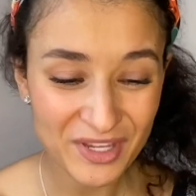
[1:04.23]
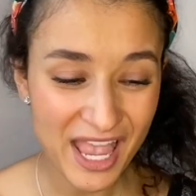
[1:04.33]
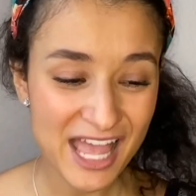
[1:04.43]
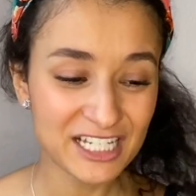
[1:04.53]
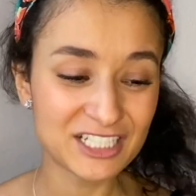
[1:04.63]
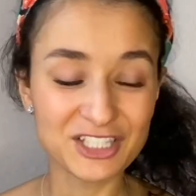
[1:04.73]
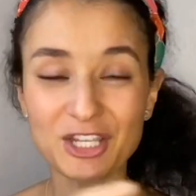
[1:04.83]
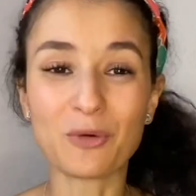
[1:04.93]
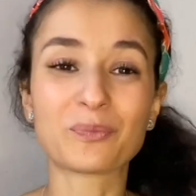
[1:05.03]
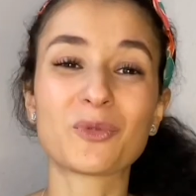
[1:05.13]
So
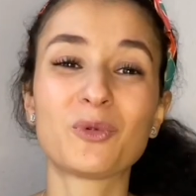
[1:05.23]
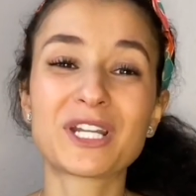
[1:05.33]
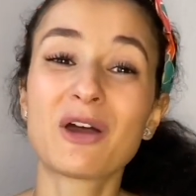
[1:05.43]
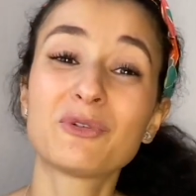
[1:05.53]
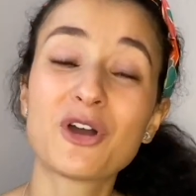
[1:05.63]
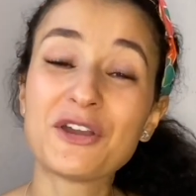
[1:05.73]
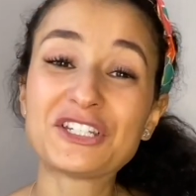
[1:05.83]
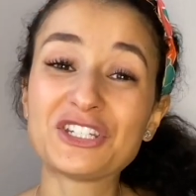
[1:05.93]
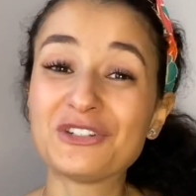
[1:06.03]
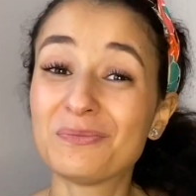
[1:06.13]
what are we going to do
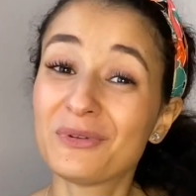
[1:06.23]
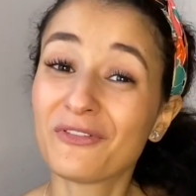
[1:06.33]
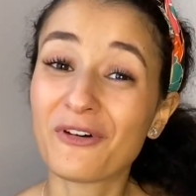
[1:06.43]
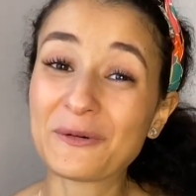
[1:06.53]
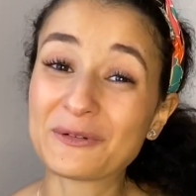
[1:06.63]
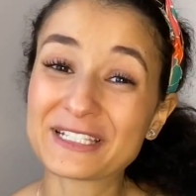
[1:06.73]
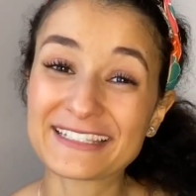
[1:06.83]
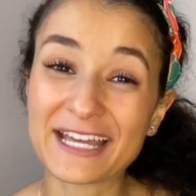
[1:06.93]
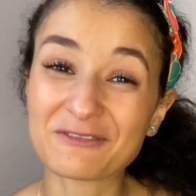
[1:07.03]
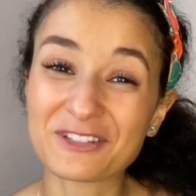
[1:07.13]
before we will start
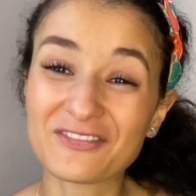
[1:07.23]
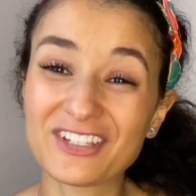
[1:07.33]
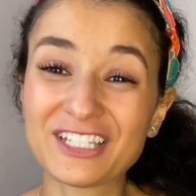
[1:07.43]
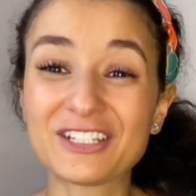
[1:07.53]
with the video?